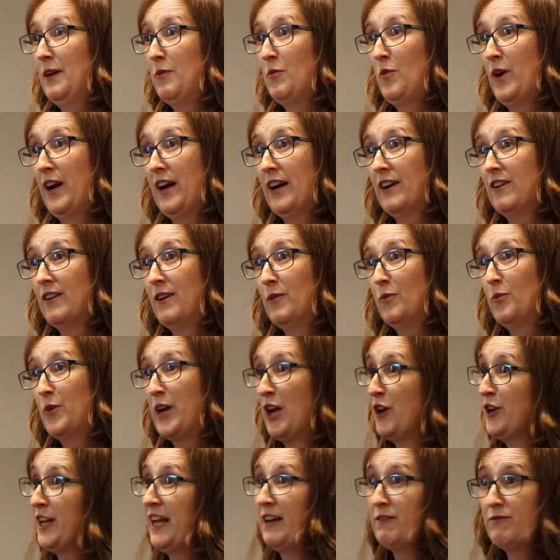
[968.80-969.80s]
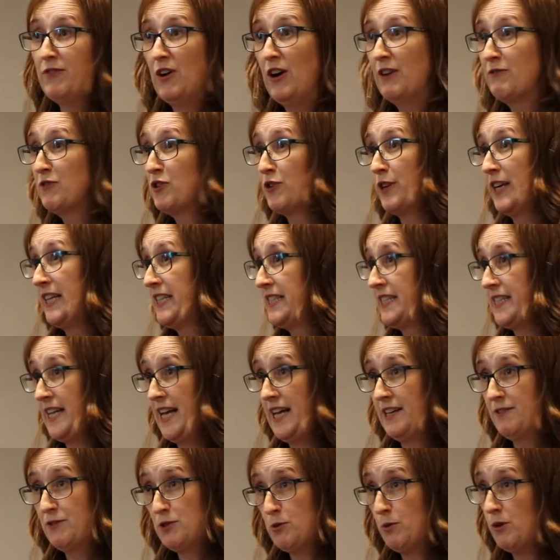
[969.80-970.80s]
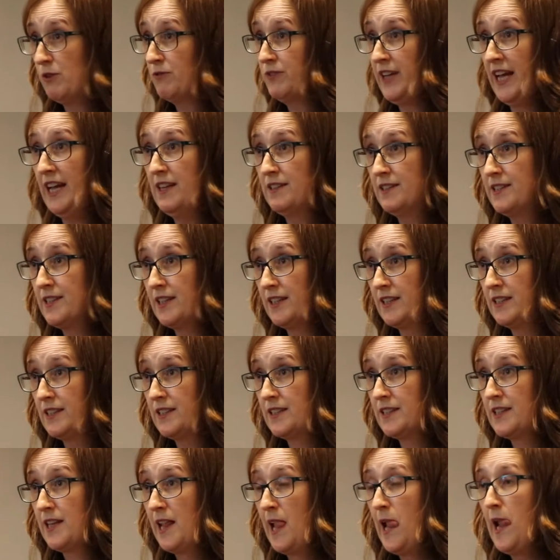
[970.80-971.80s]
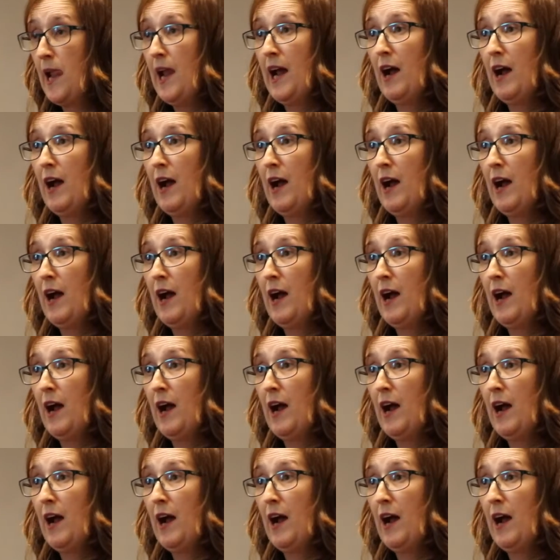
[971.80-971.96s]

where we only had 5 Greens out of 12 councillors.